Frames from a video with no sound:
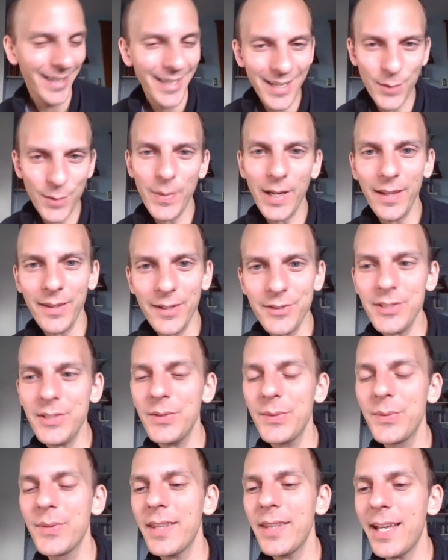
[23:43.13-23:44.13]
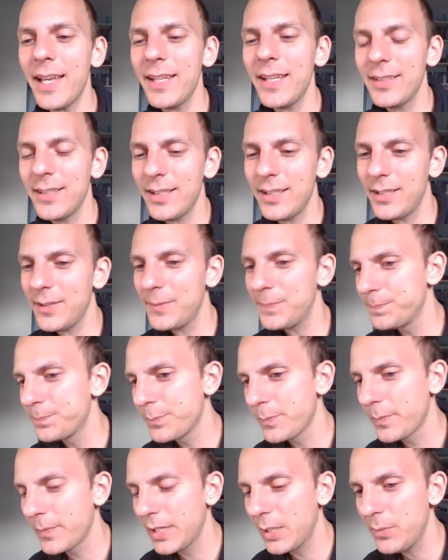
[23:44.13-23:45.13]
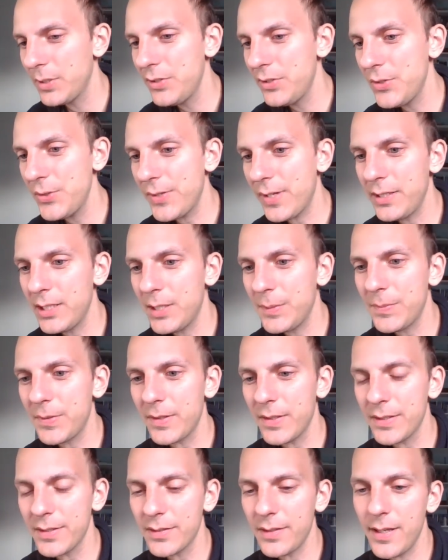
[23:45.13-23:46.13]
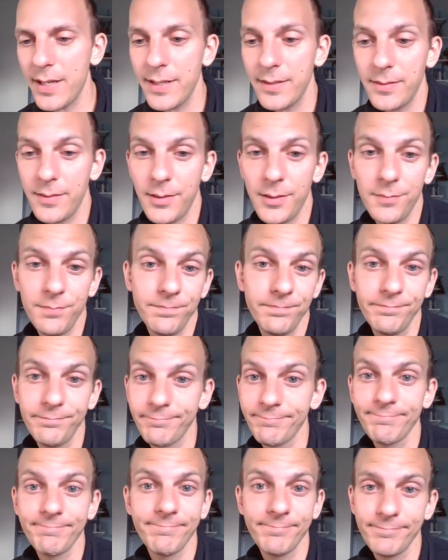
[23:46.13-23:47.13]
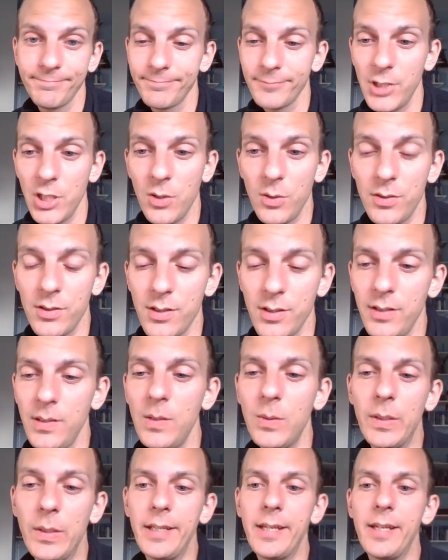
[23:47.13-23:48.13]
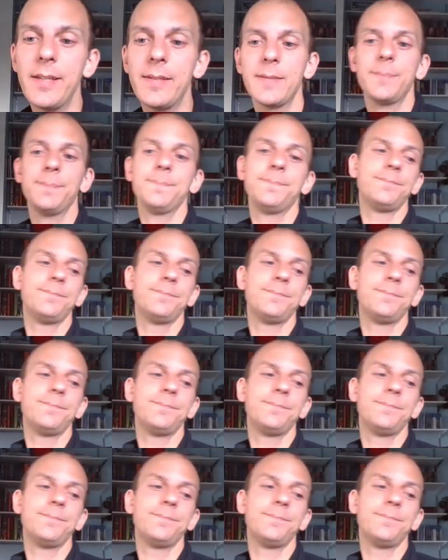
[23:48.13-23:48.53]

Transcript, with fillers: Apologies for that, um, but you signed up for this class, so jokes on you, I guess.